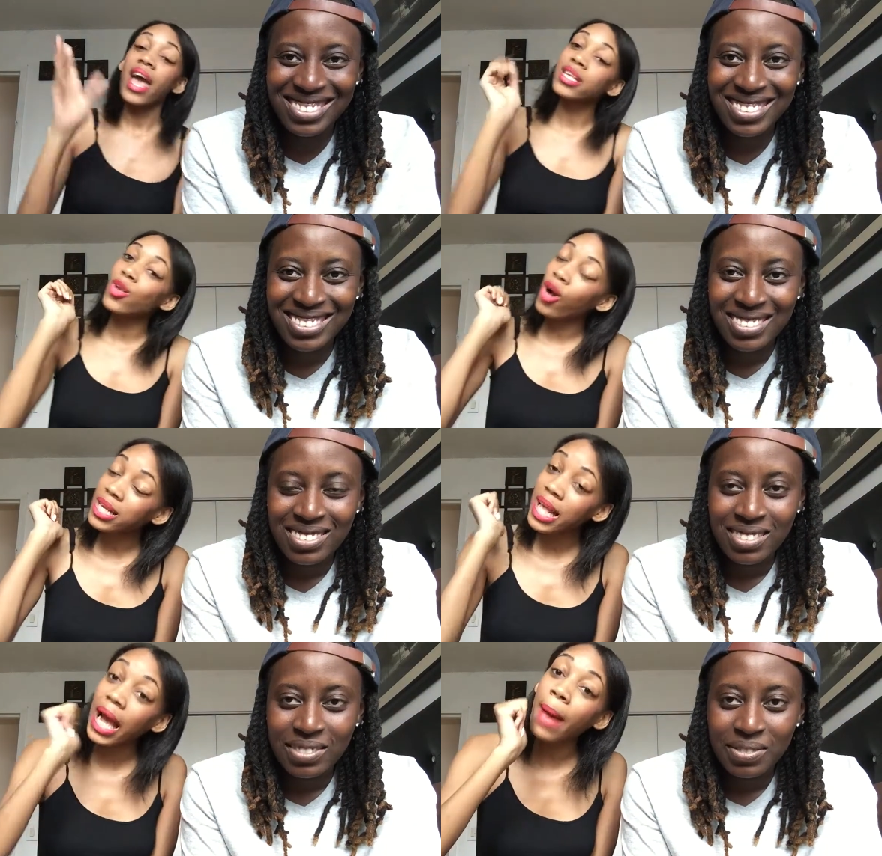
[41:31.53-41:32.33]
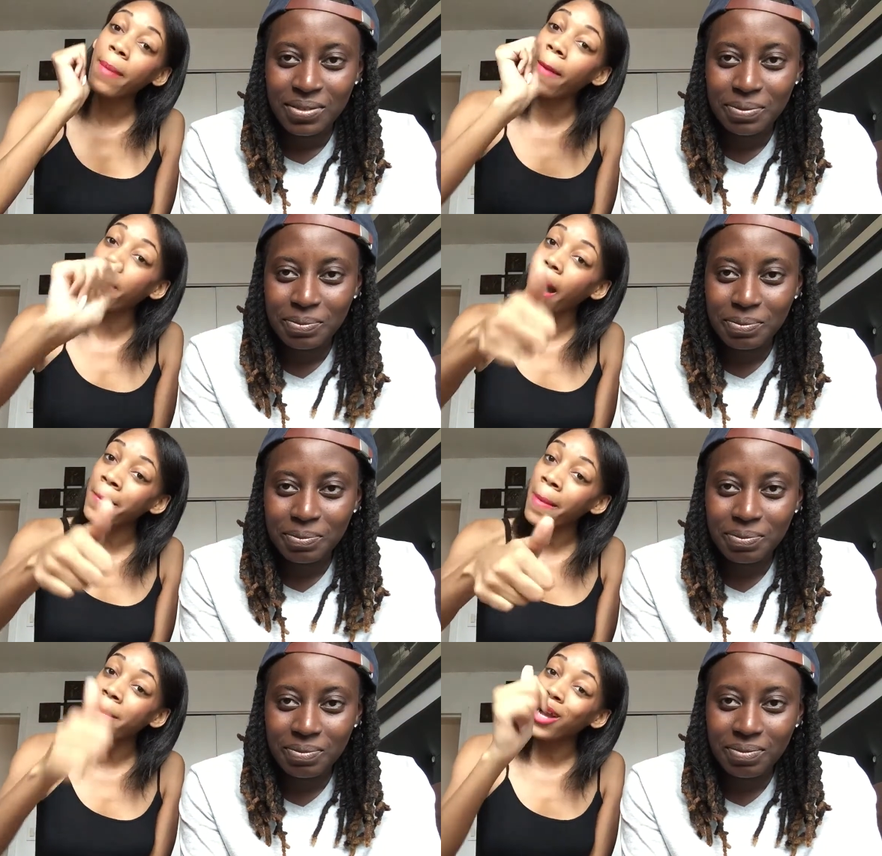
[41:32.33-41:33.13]
Speaker 1: As long as I got my
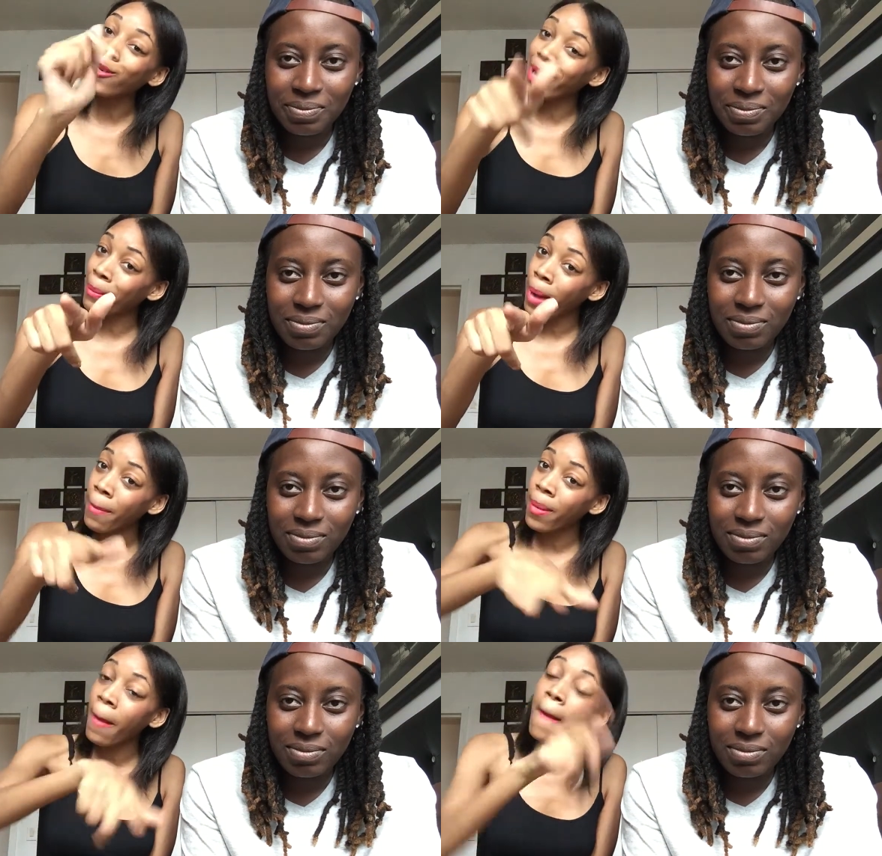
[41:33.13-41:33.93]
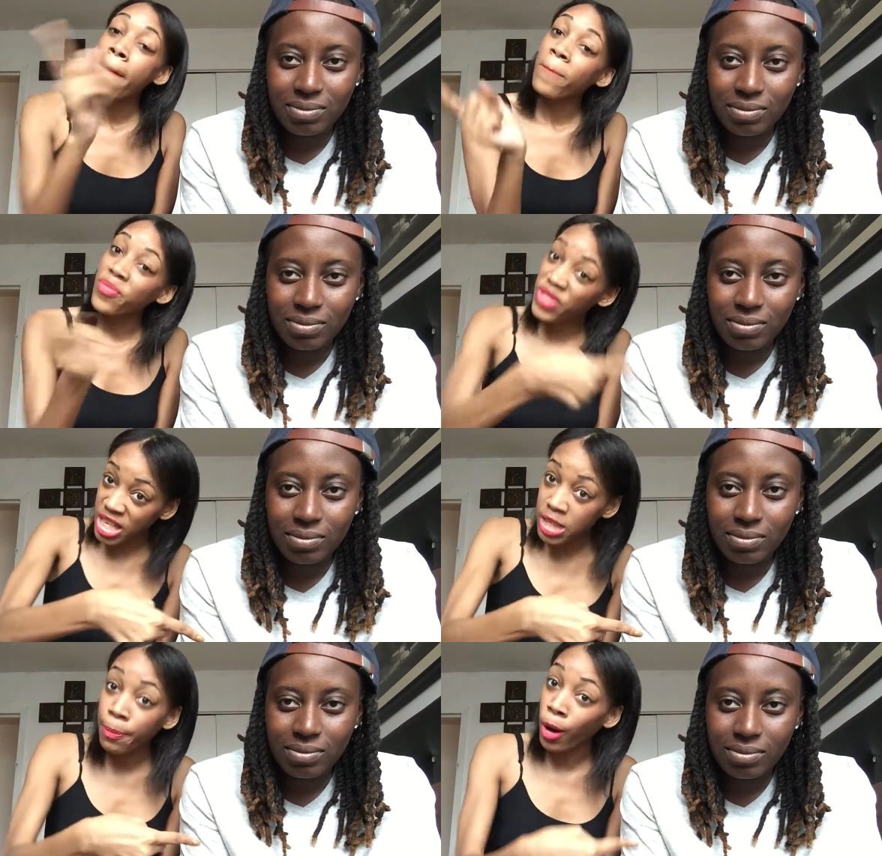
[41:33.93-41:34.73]
mama, my grandmama,
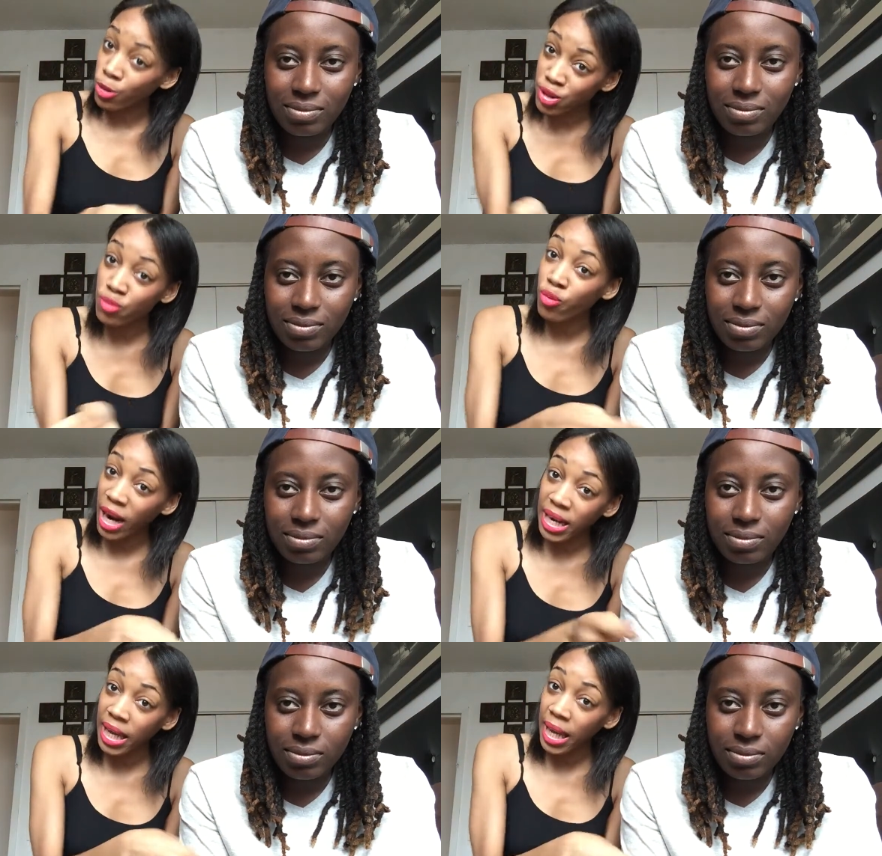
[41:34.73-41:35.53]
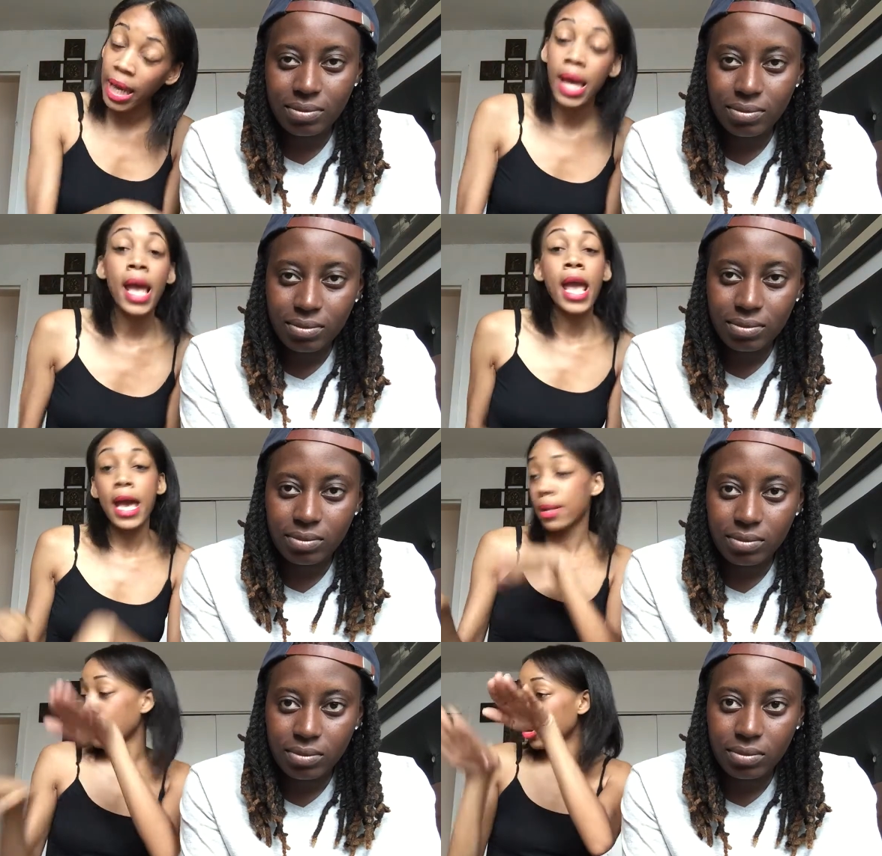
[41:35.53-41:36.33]
this person right here,
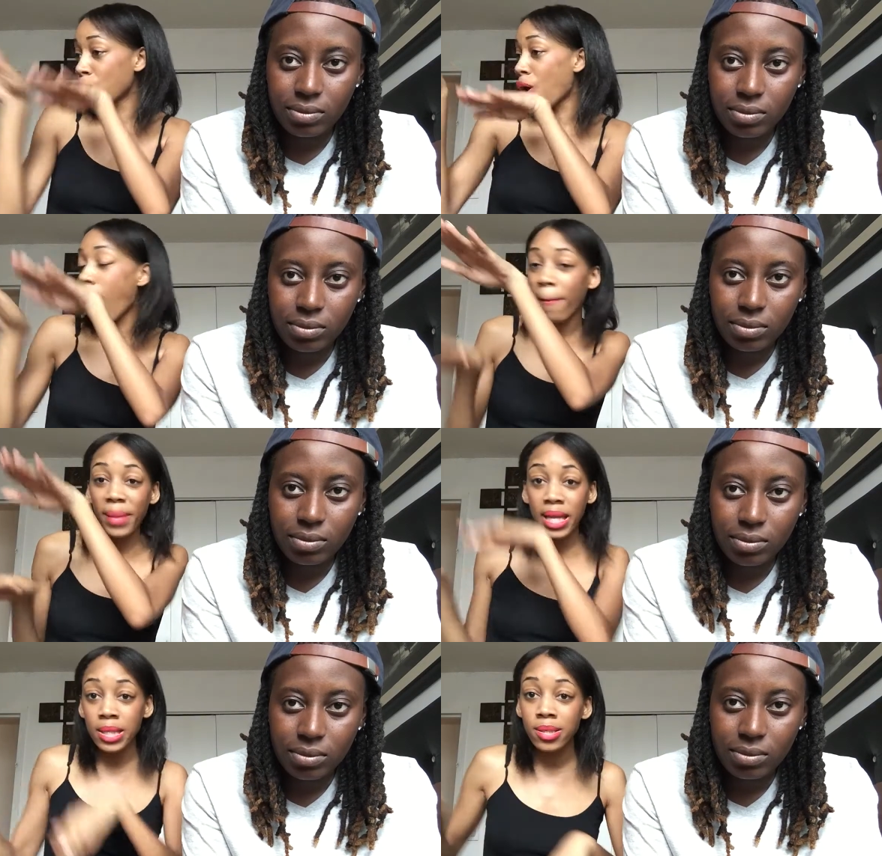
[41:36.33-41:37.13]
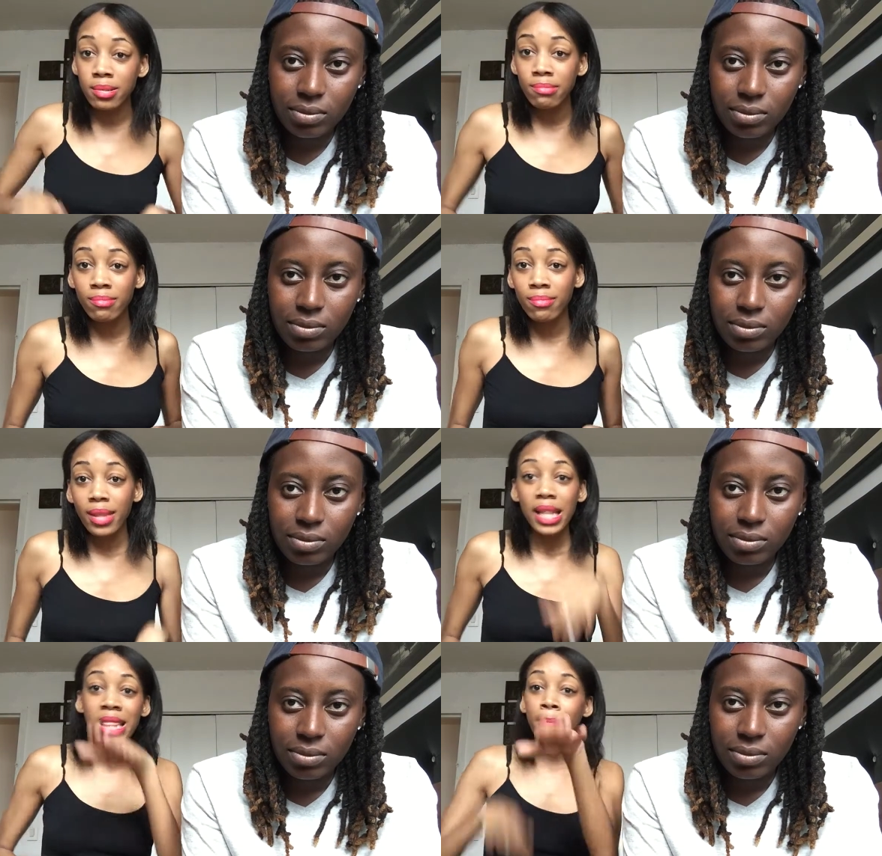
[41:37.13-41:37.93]
and them little heartbeats
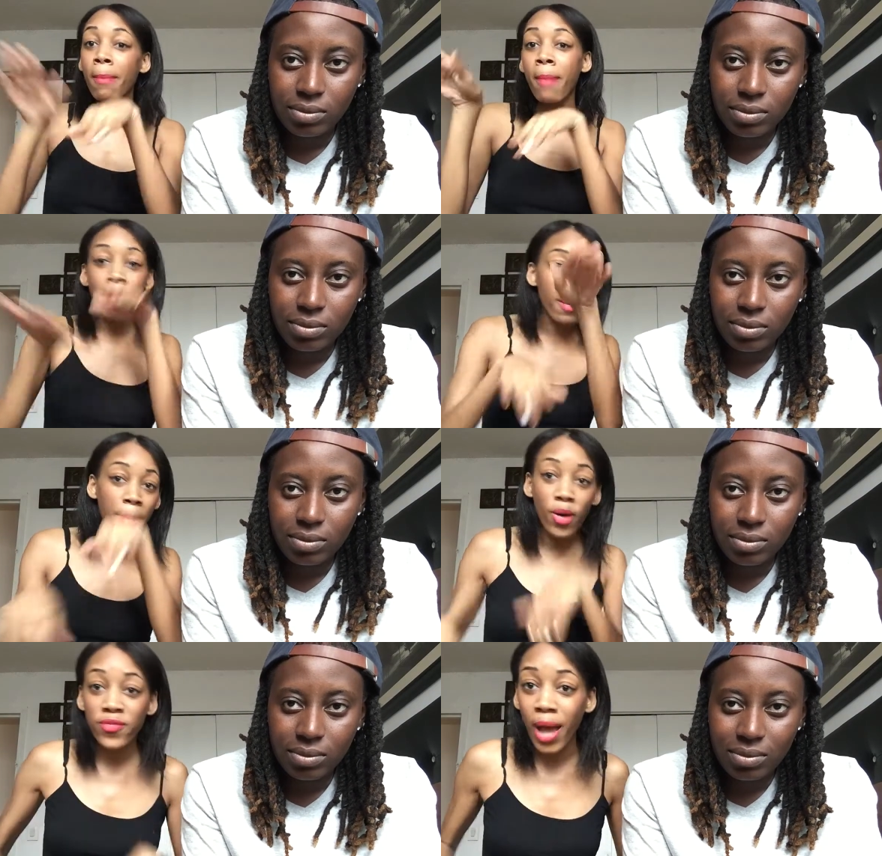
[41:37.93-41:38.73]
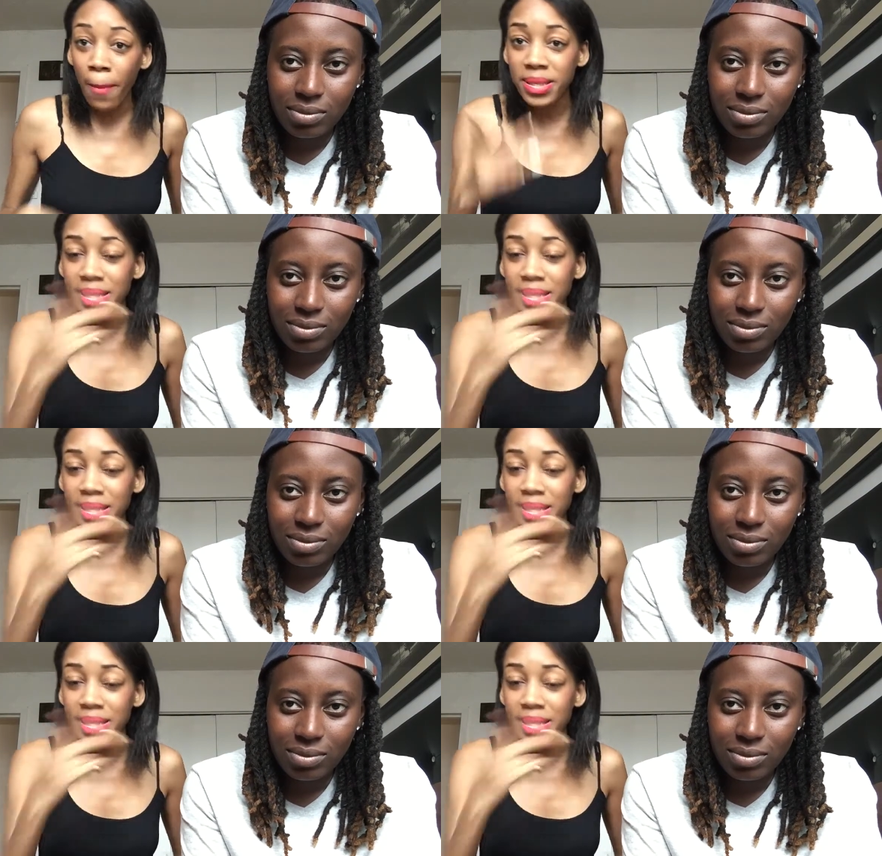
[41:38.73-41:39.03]
that my mama birthed out